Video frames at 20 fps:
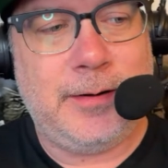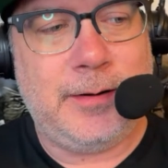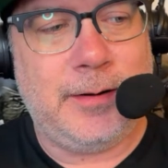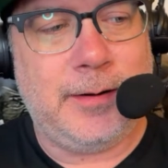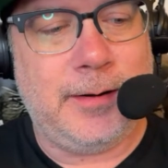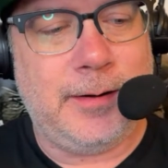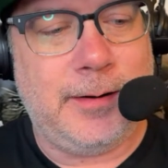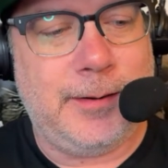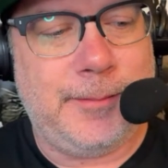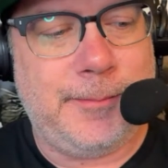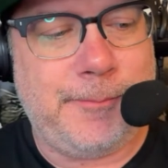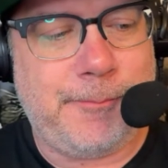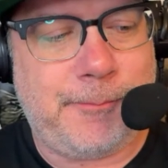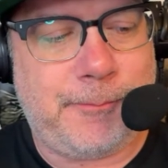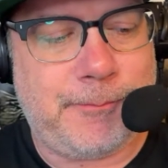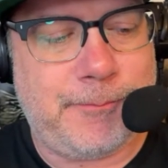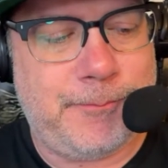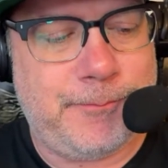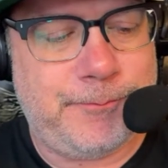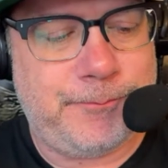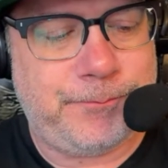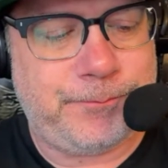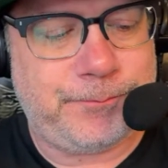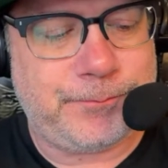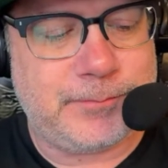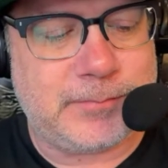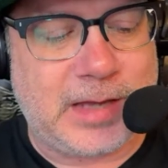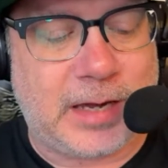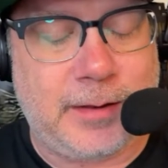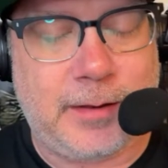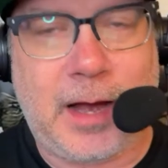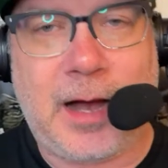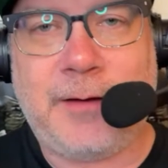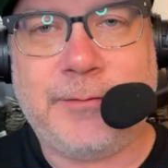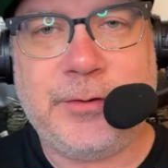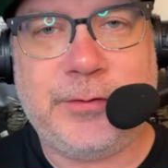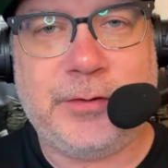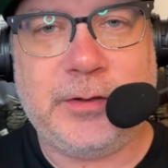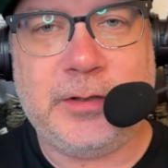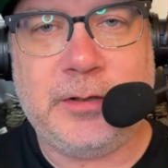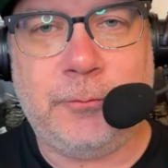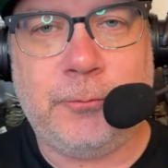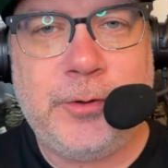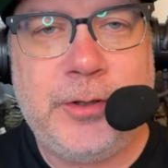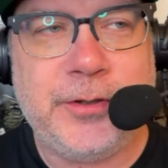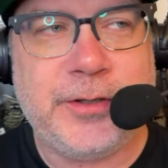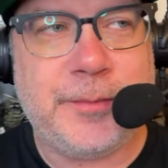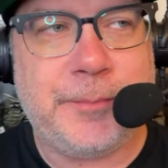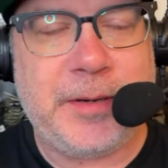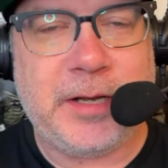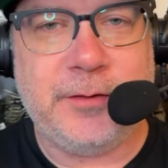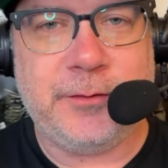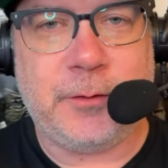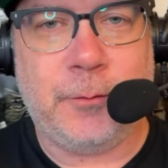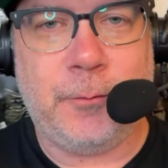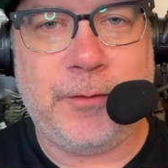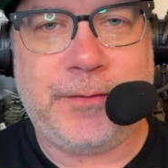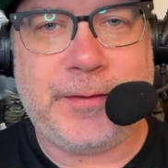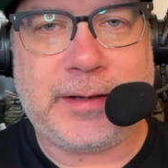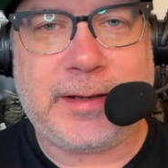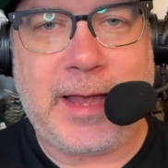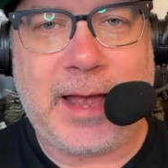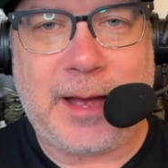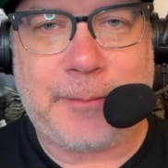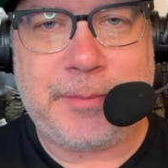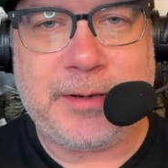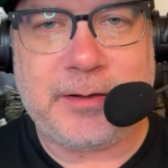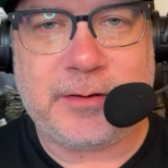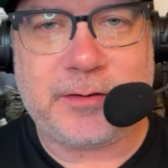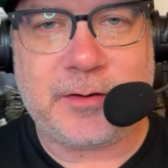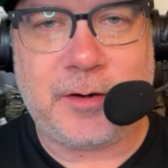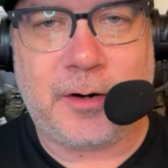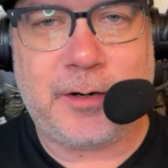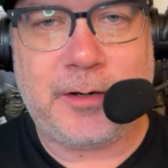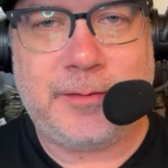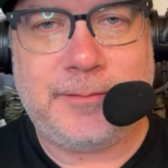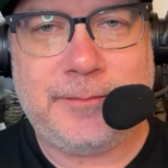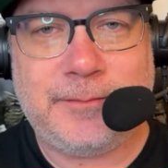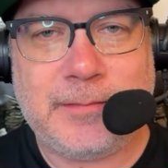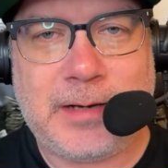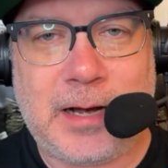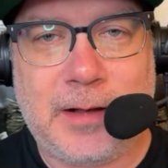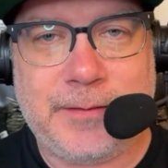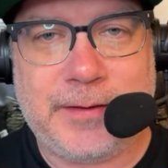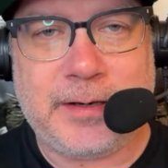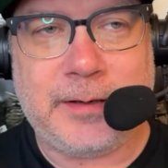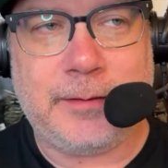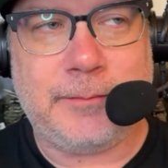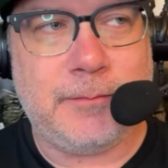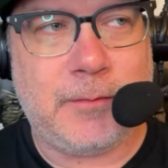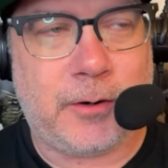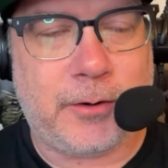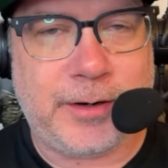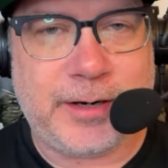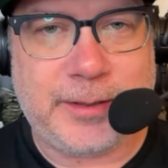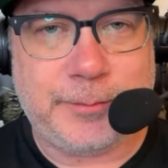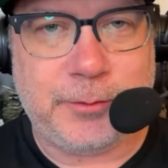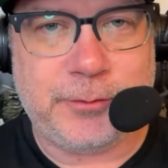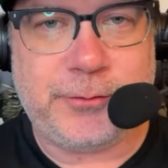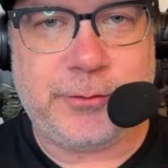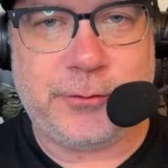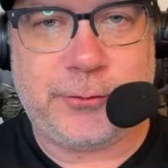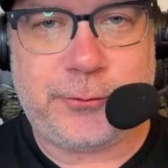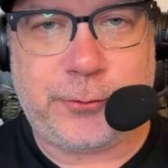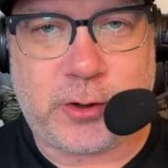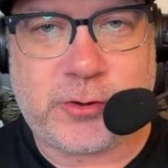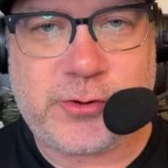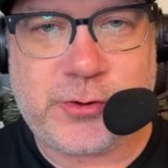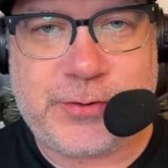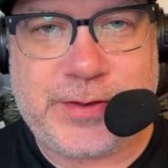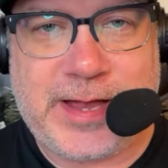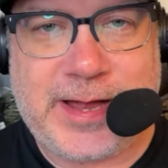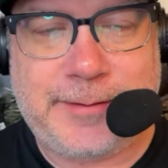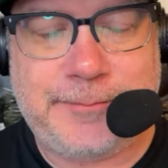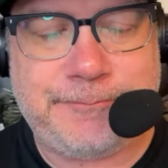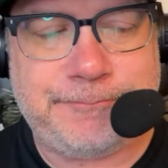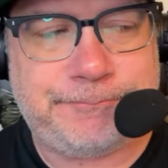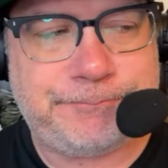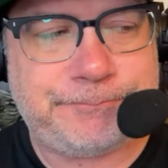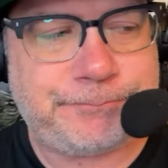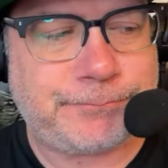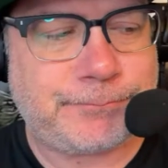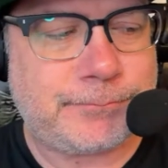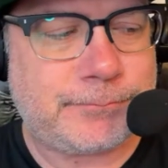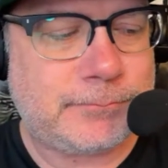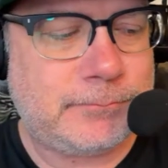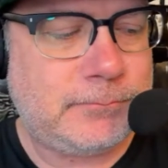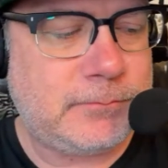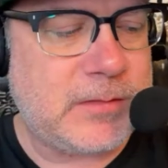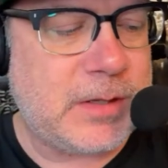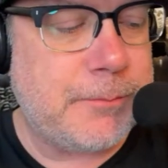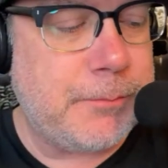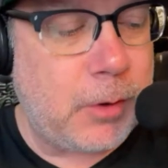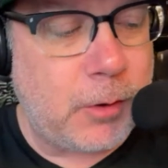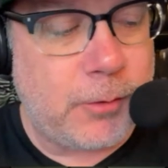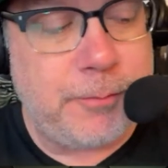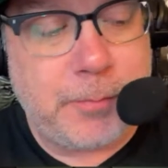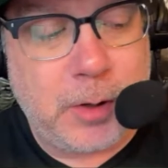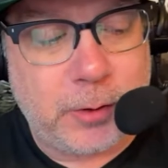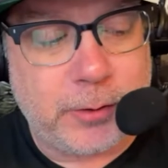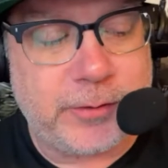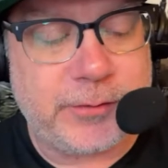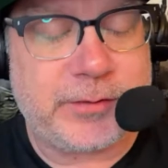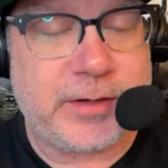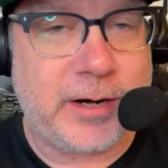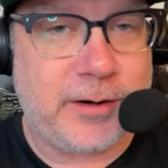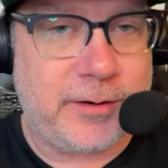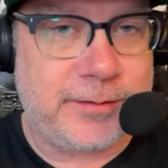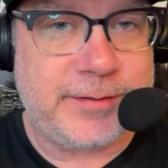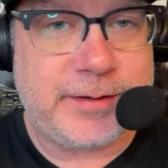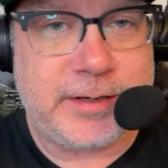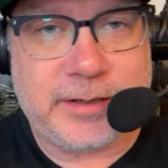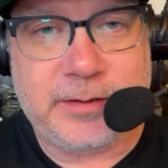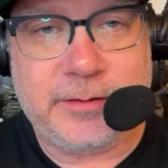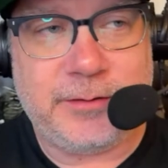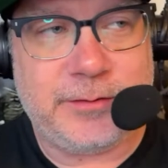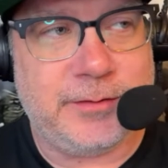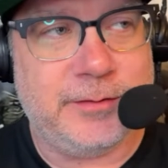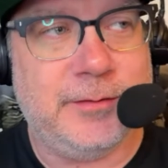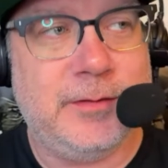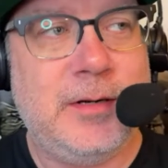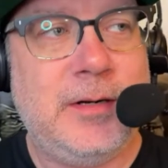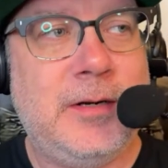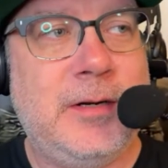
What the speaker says: Obviously, it really depends on what the cap hits are, how they are able to structure that, both bonus guarantees and